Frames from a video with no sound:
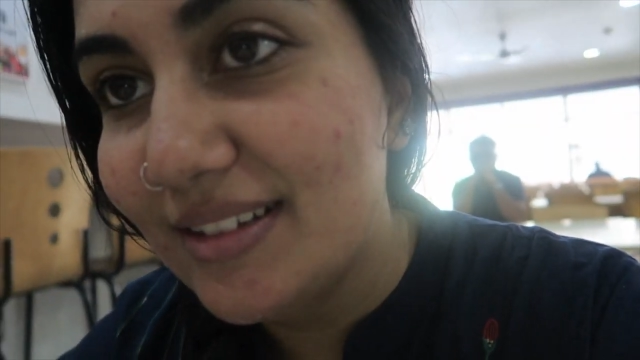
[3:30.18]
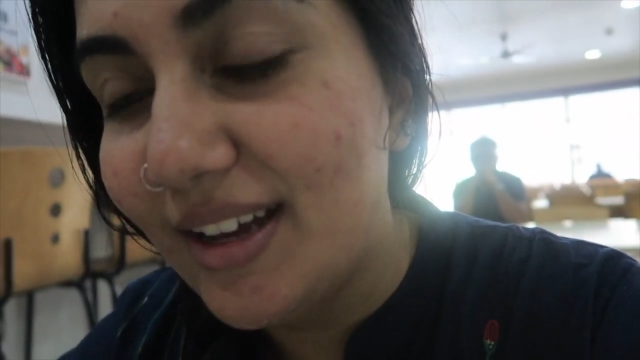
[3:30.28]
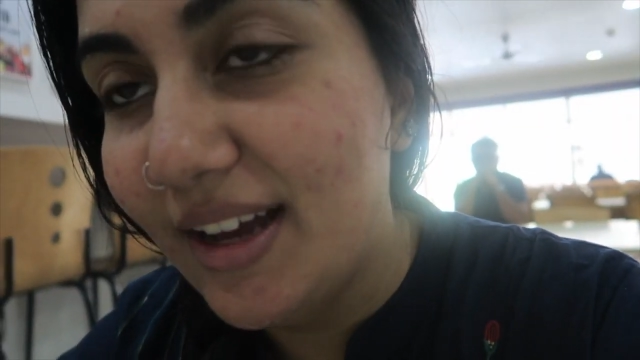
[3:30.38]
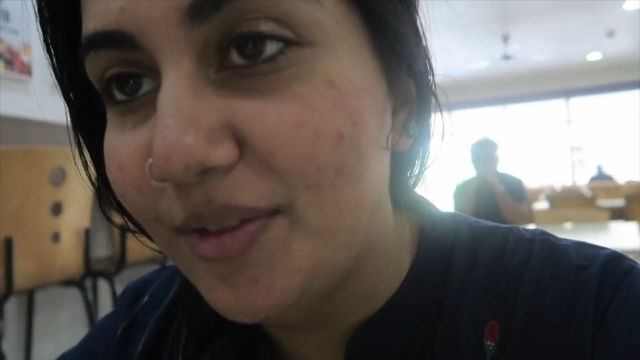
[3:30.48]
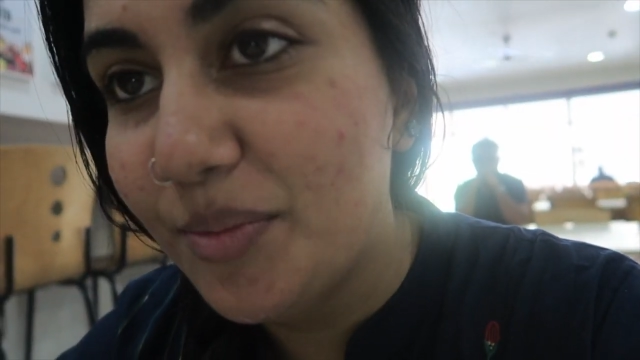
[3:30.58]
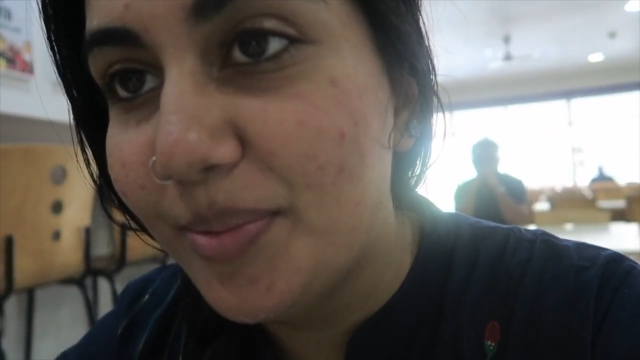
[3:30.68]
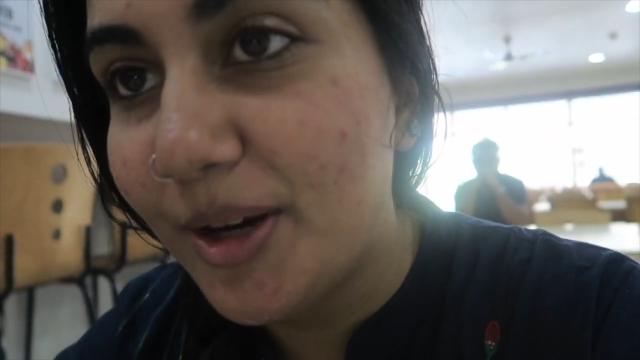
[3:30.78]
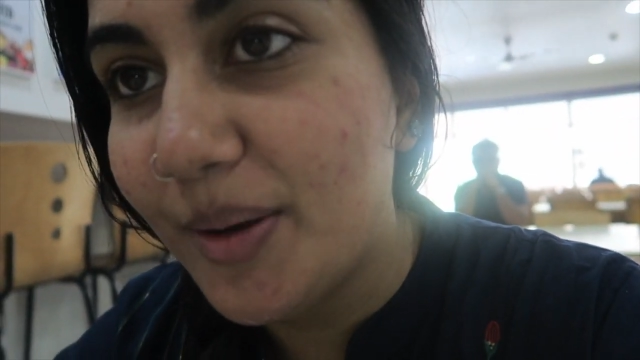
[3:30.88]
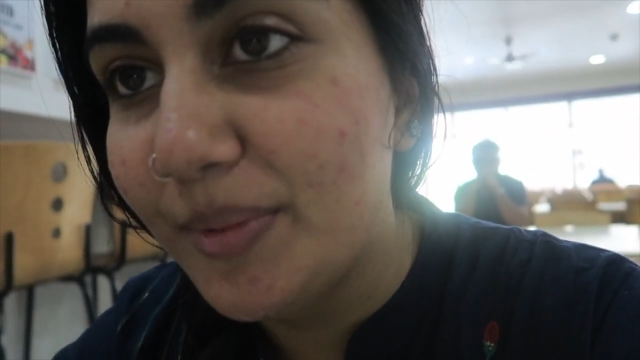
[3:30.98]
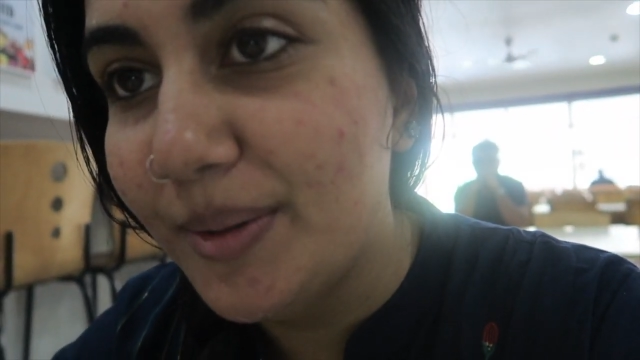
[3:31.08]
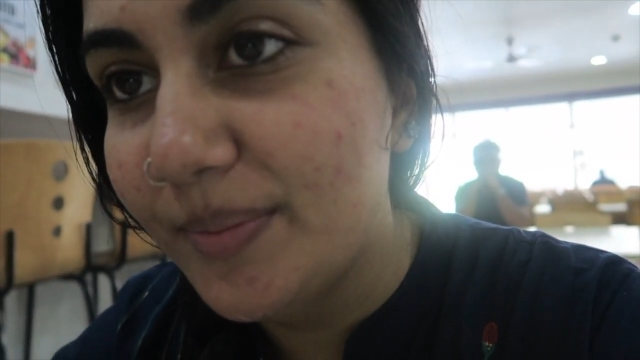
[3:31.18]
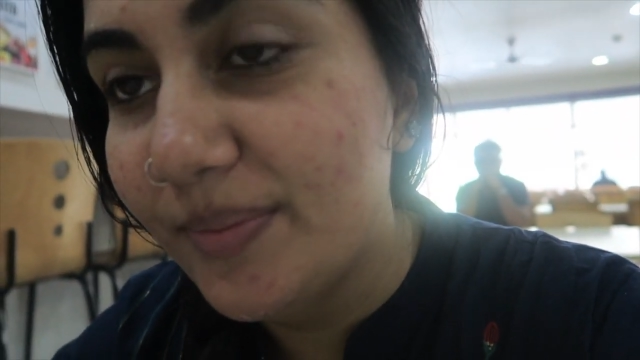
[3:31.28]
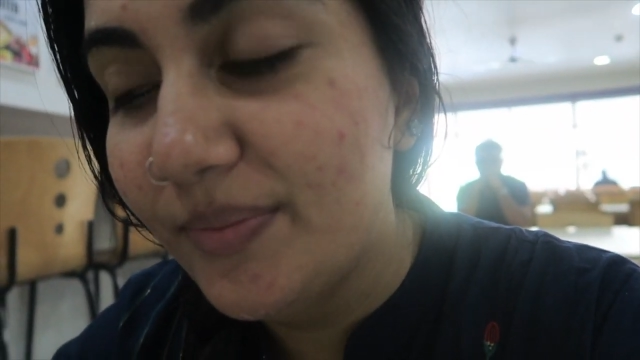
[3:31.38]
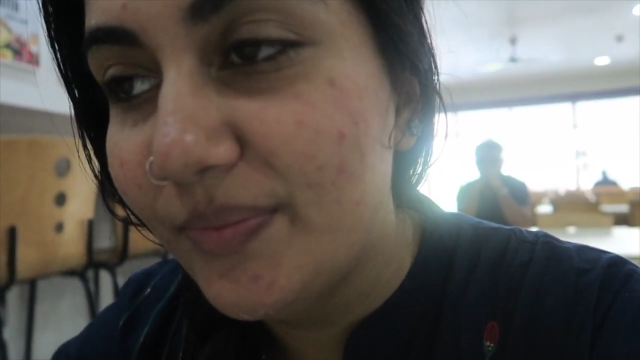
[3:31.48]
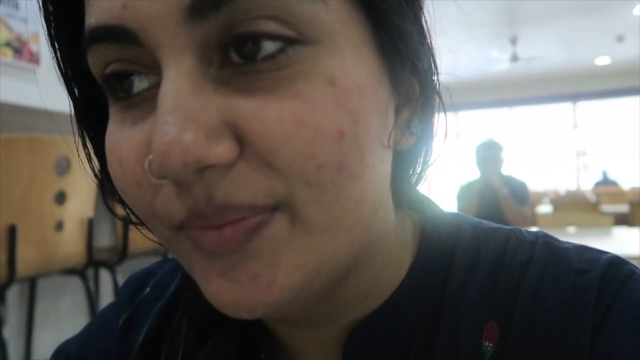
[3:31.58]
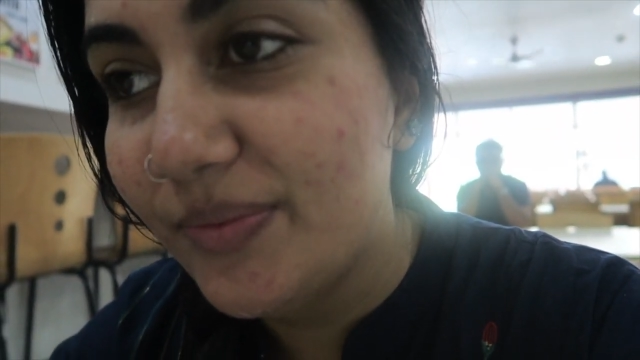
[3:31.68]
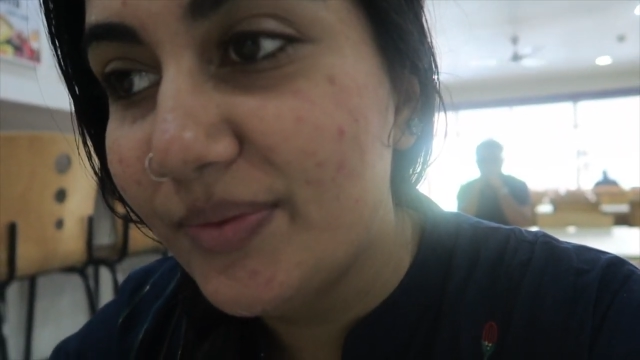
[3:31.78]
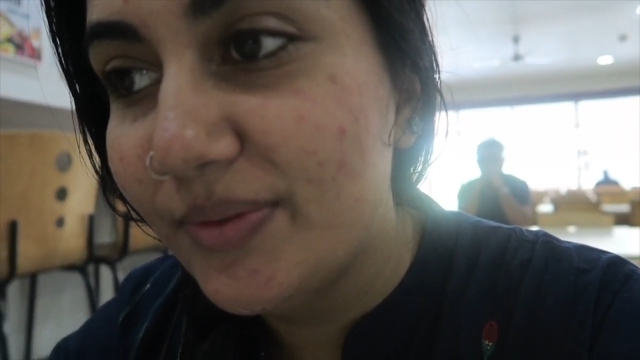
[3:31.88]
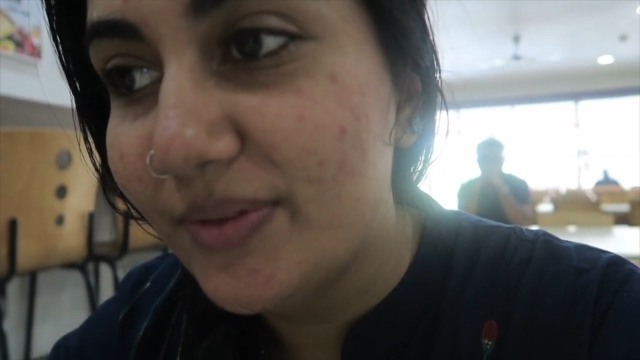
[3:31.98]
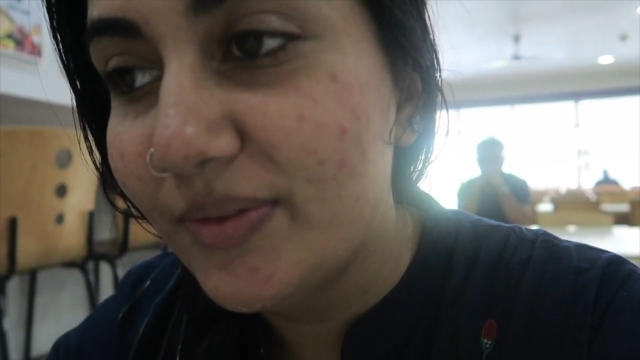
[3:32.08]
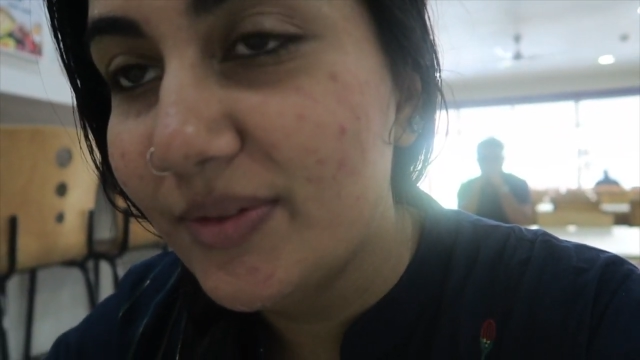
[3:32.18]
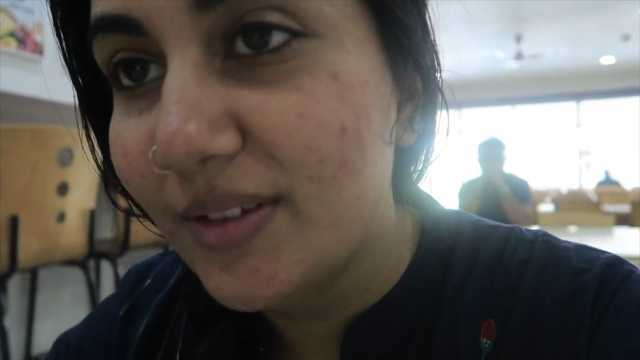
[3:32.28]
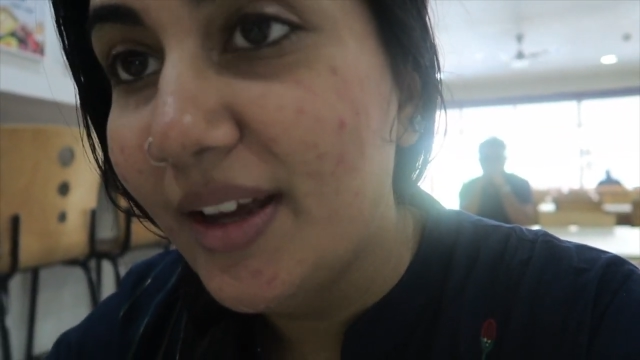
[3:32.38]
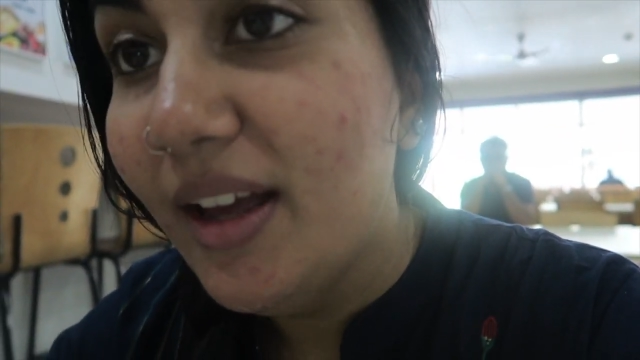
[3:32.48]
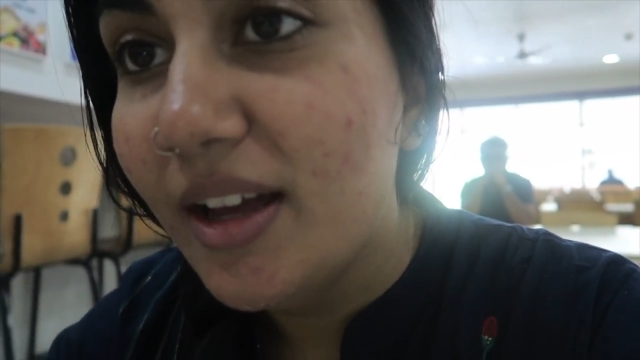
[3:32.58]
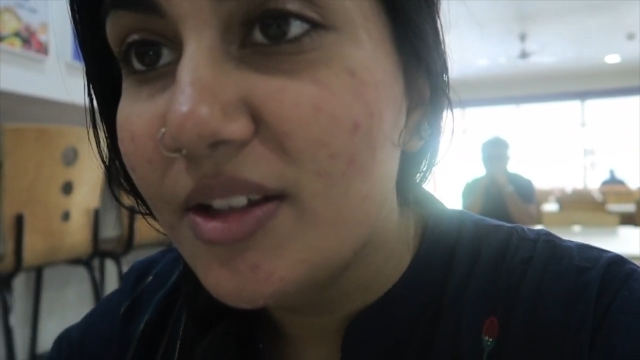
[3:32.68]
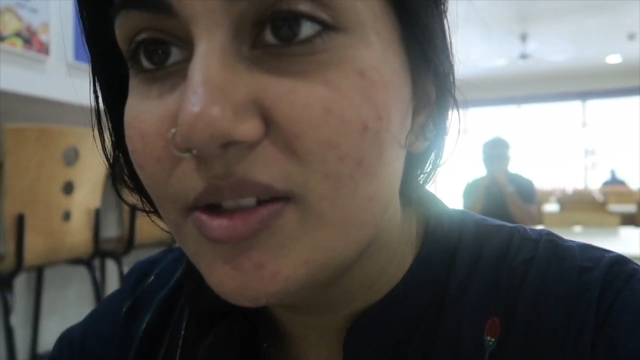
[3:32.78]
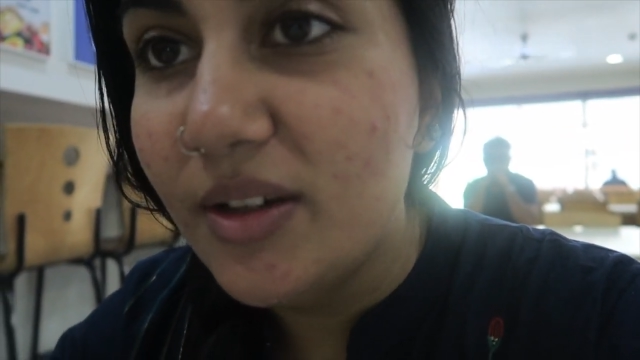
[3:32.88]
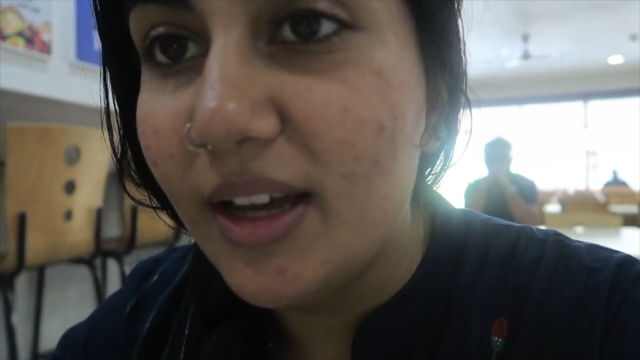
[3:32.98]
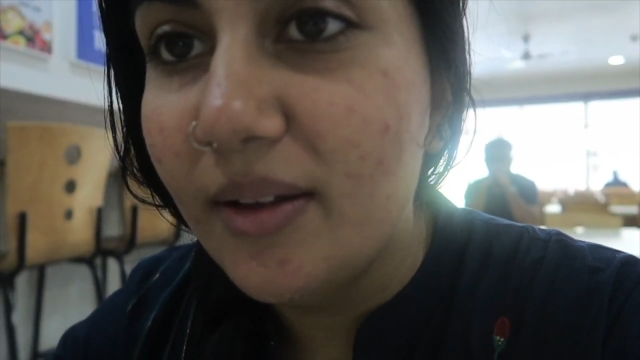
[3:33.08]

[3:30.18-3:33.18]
I have a problem. It's okay.